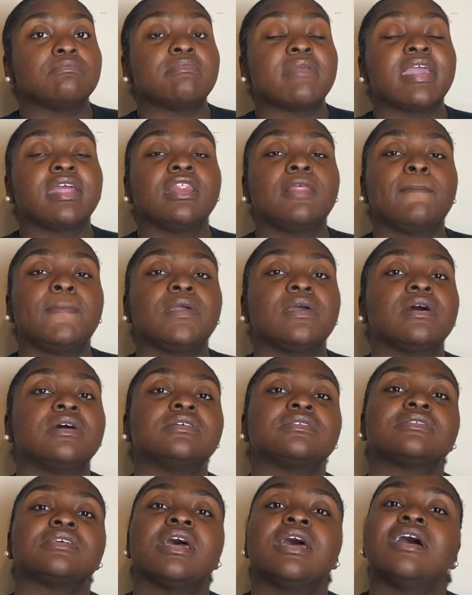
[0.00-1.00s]
mainly
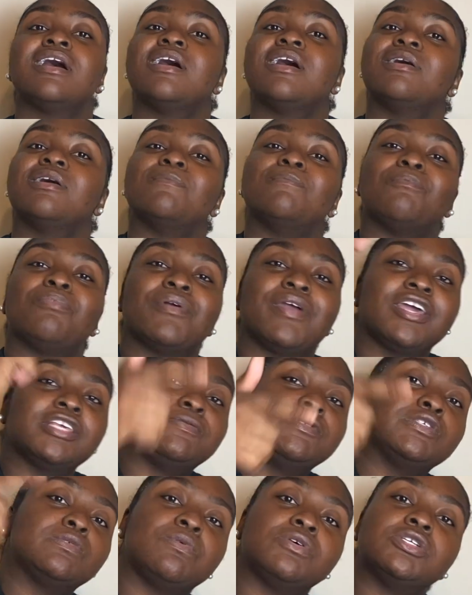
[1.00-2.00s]
because
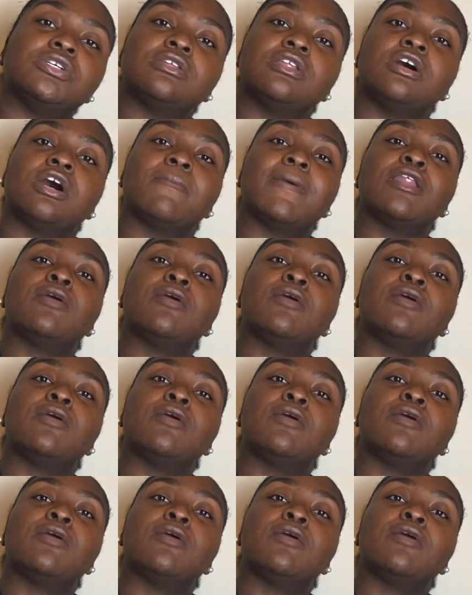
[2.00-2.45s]
brands be switching up.